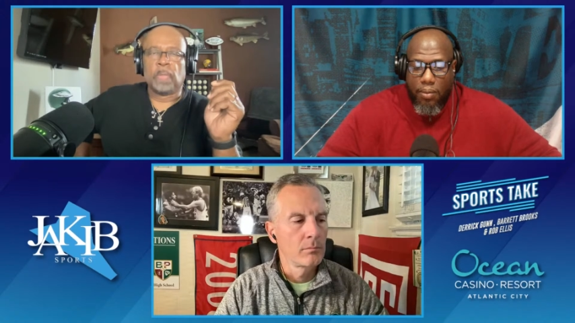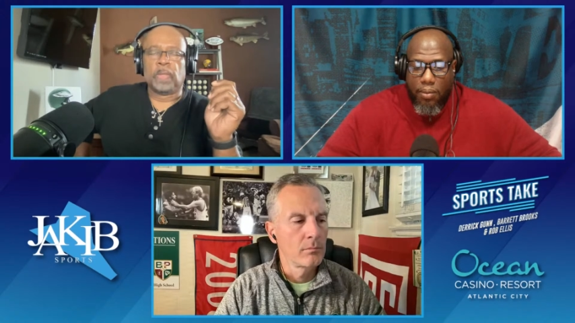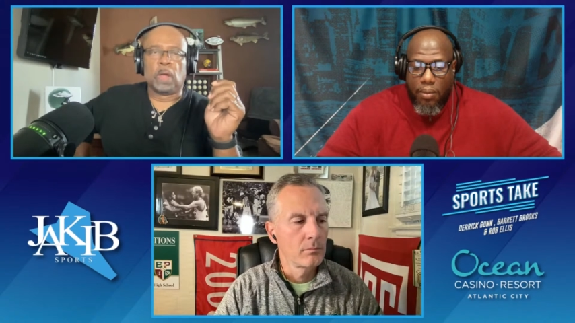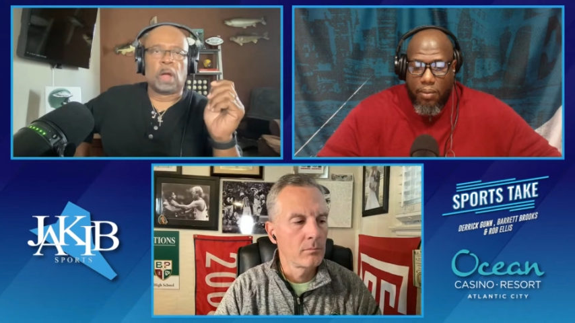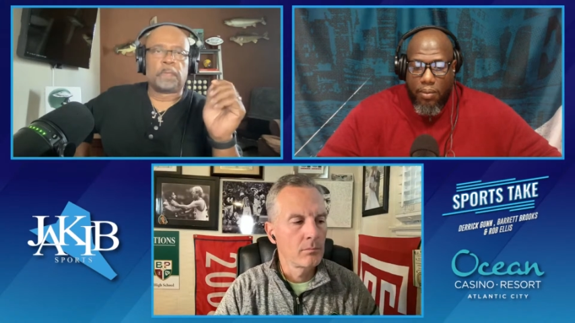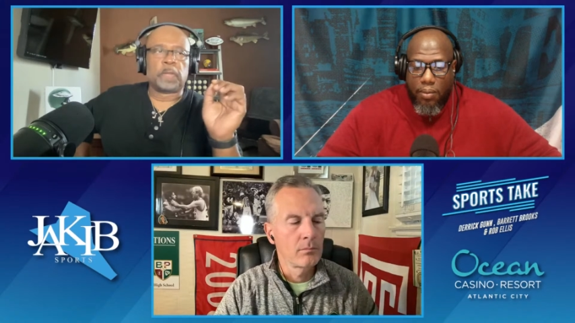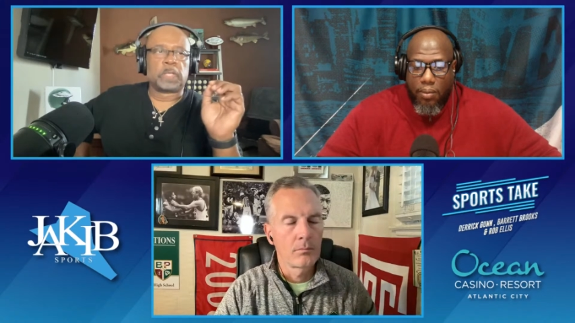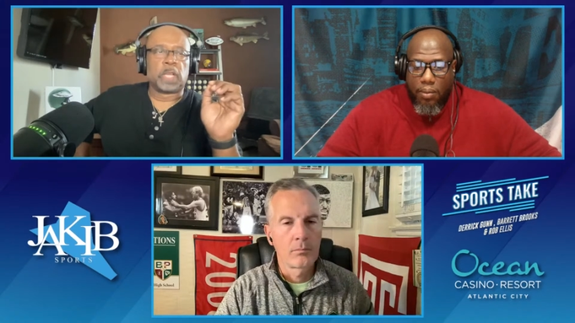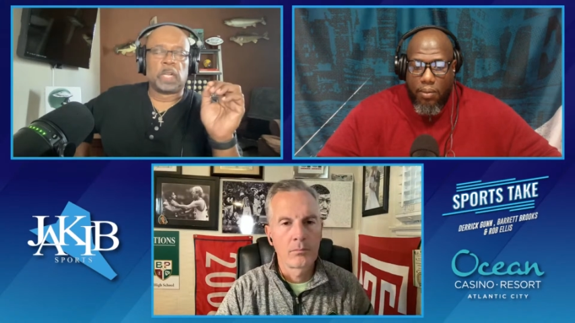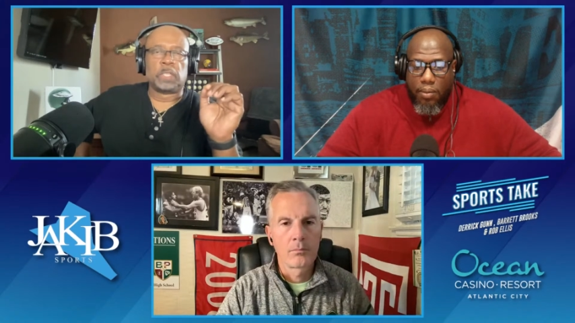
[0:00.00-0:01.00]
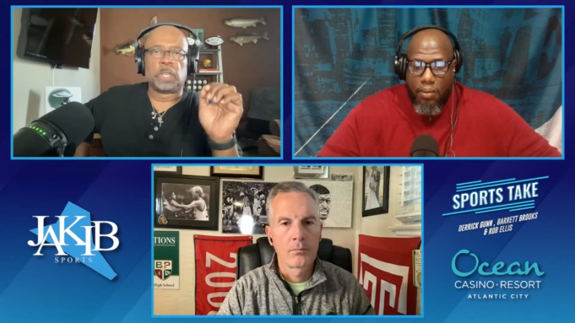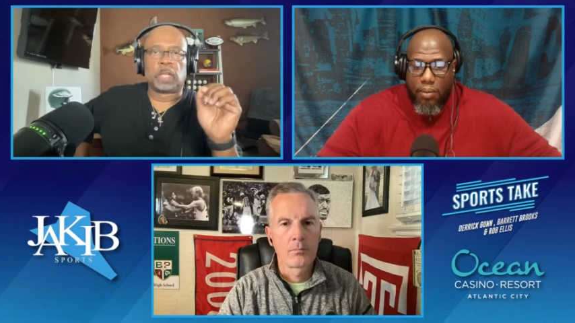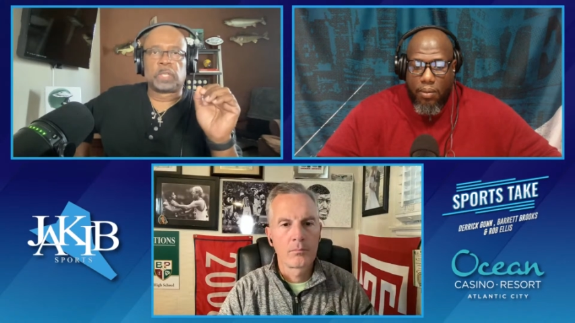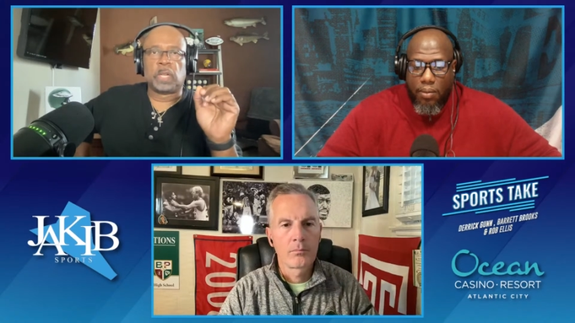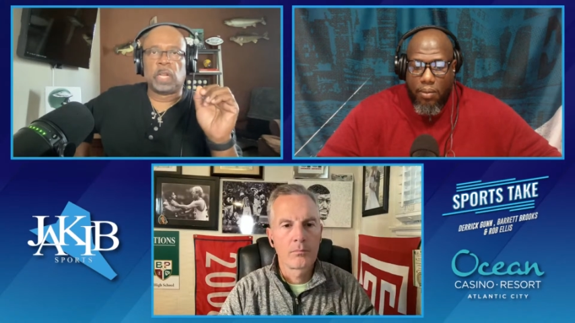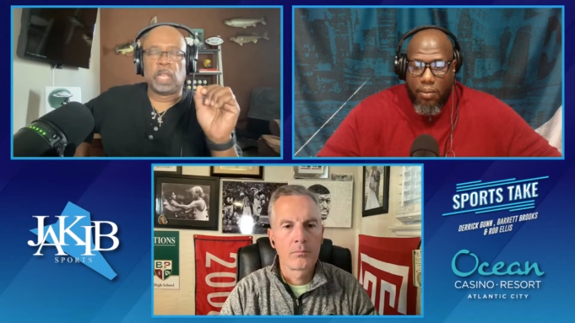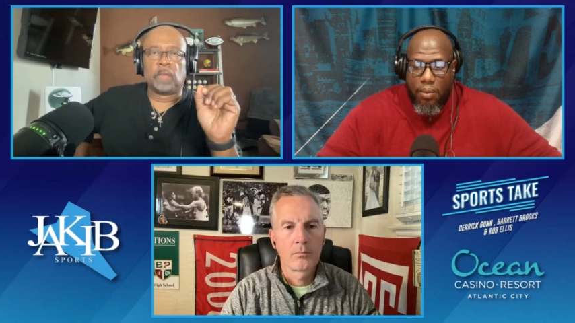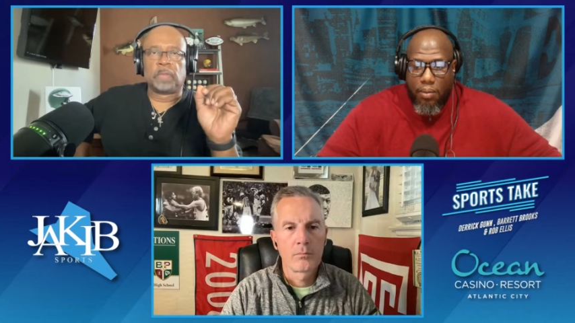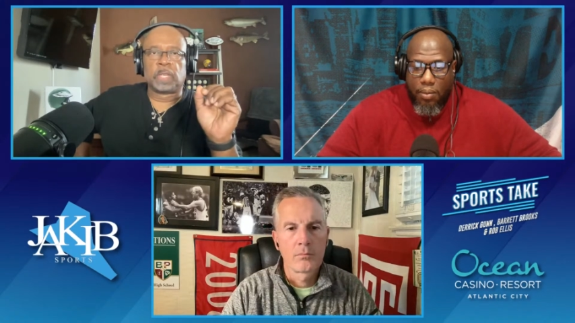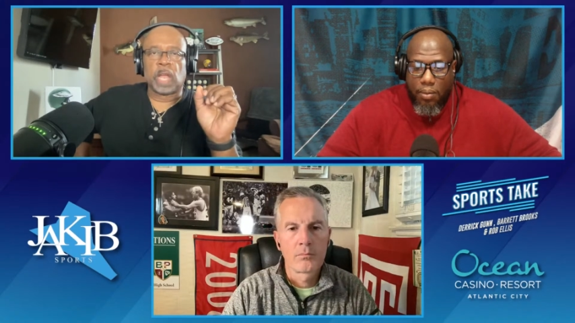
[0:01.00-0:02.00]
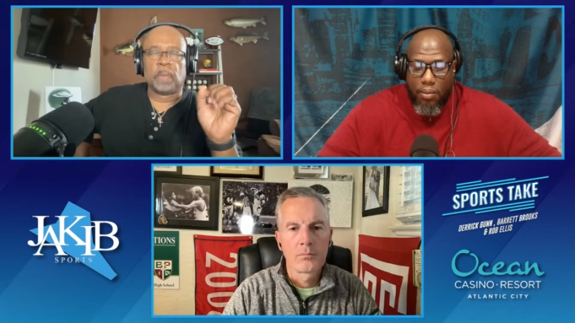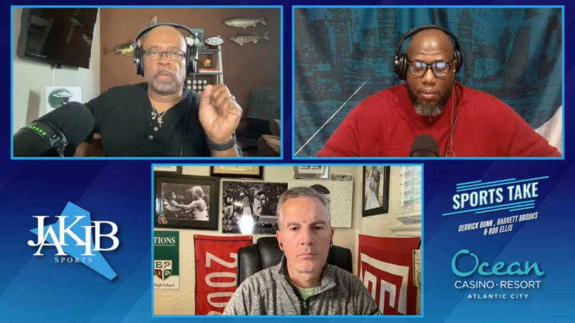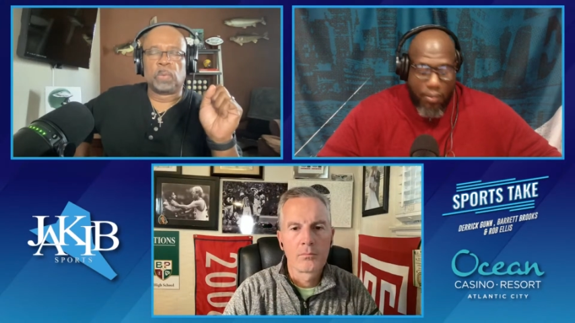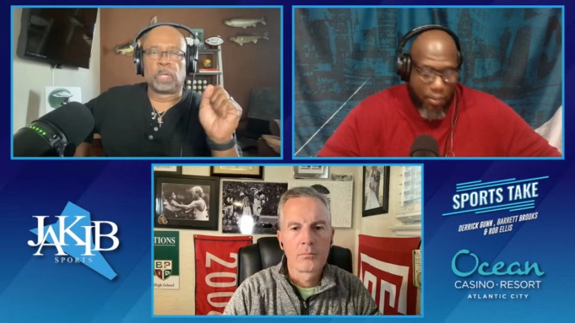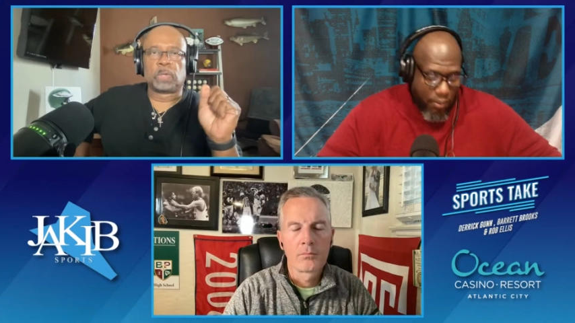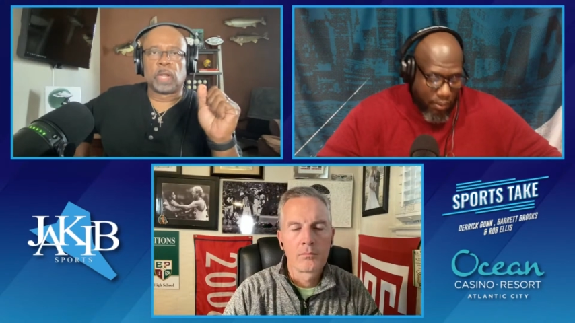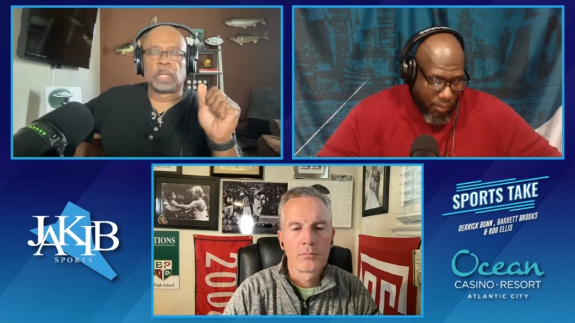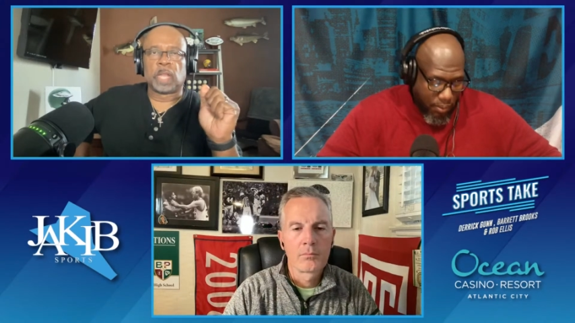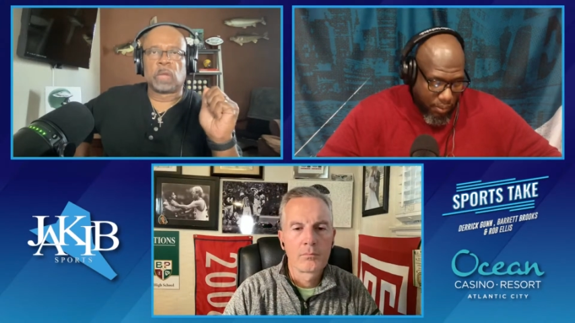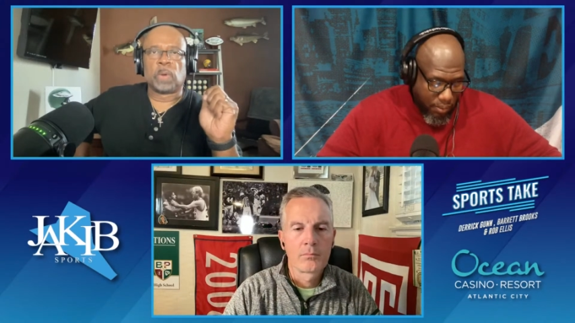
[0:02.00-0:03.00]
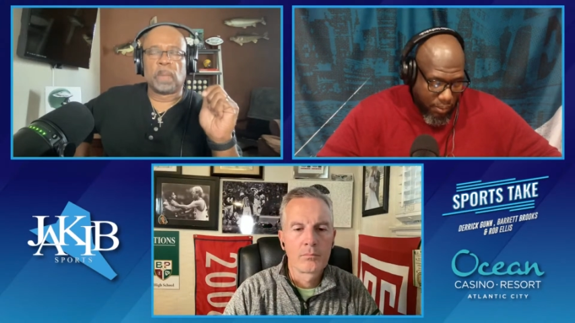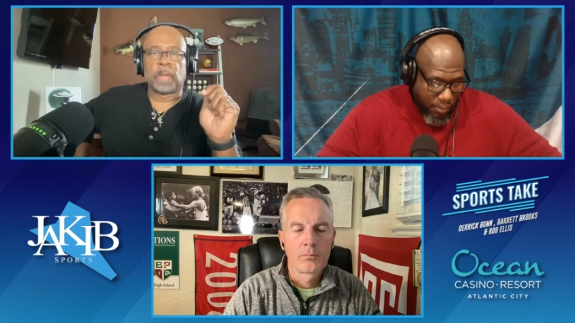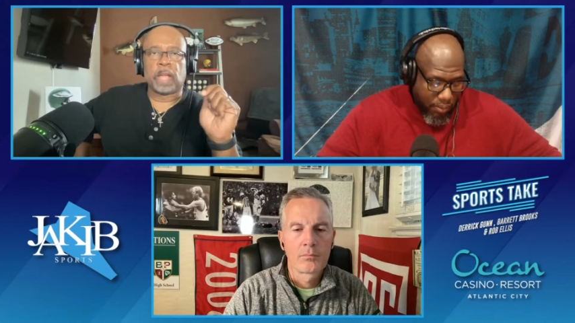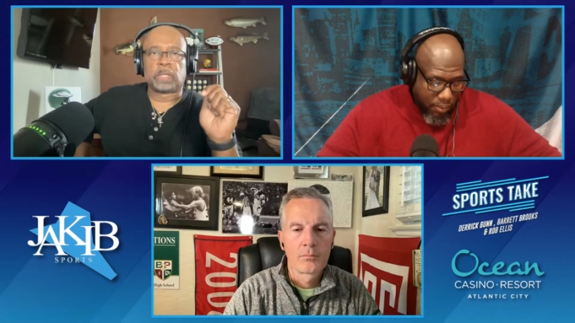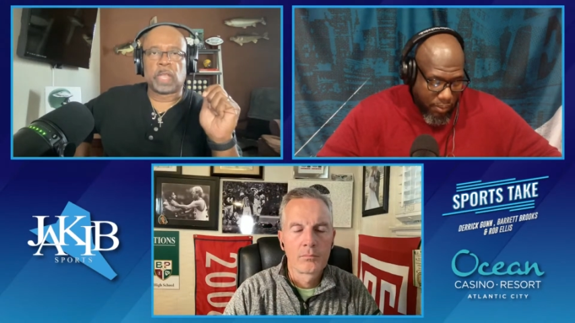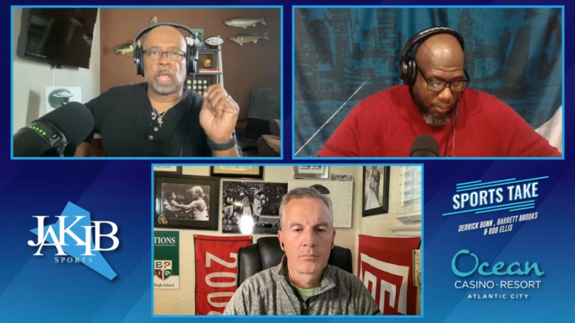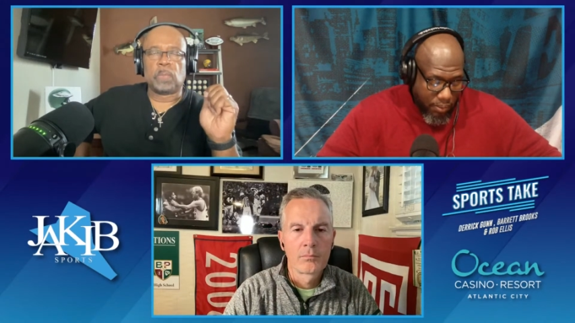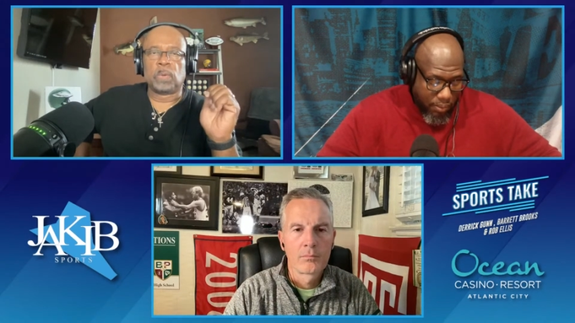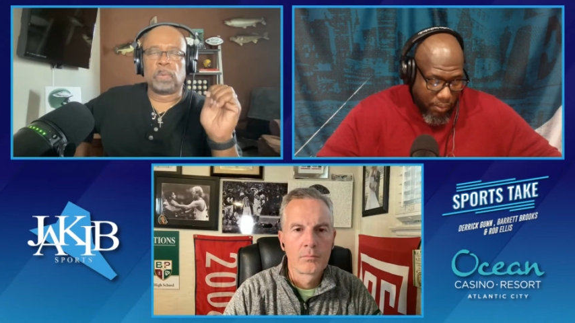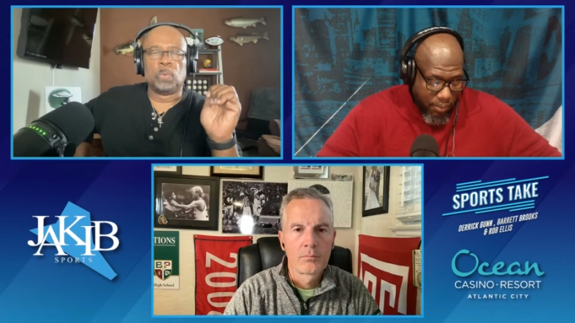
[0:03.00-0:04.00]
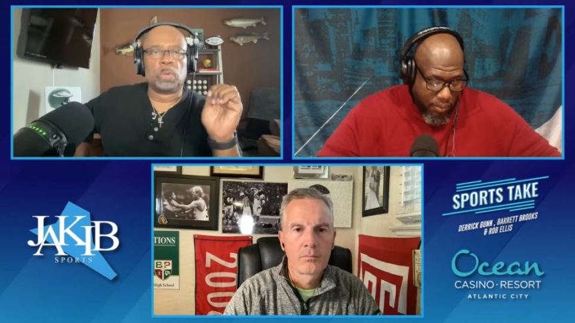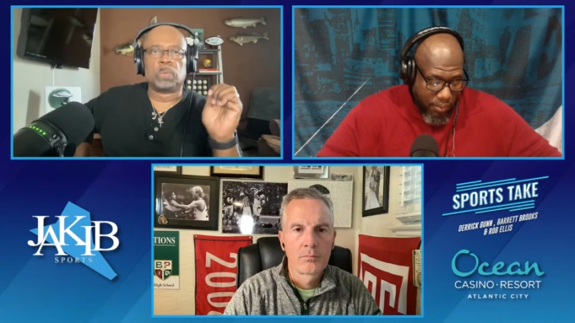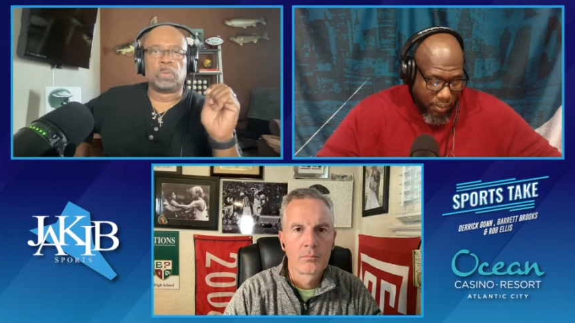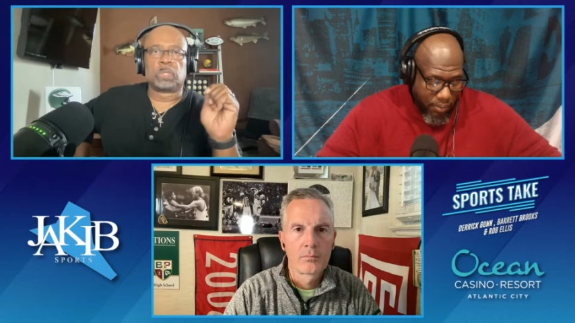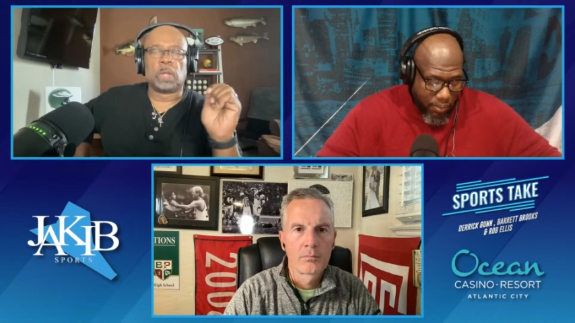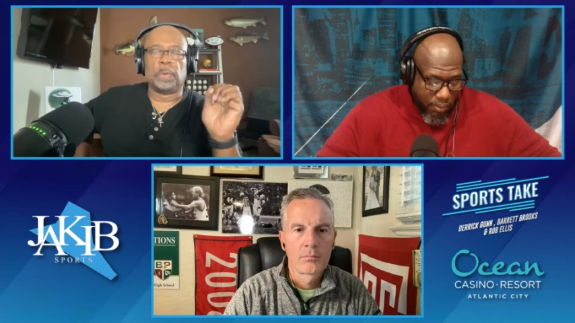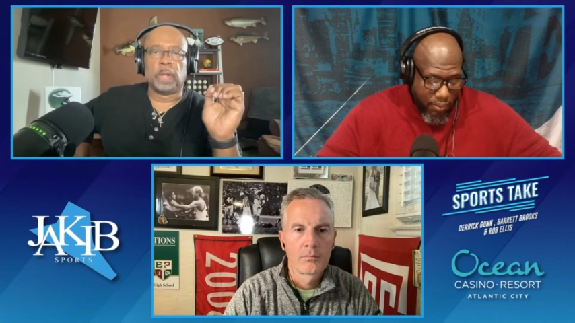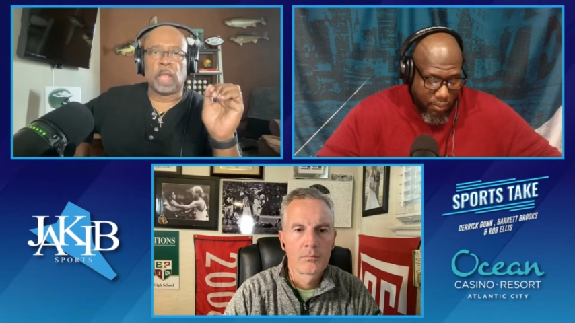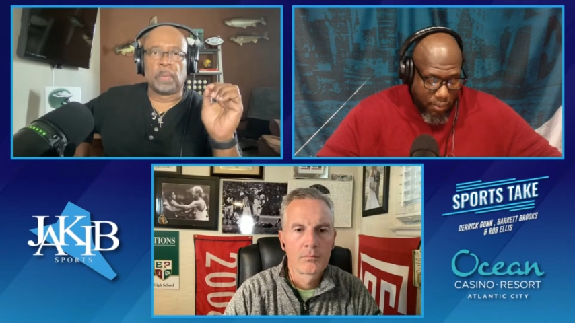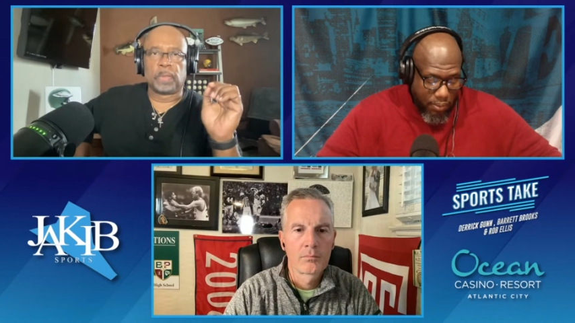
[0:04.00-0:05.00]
Speaker 1: The offense can adjust at any given time. You want to try to take away our pass game, we'll slow you down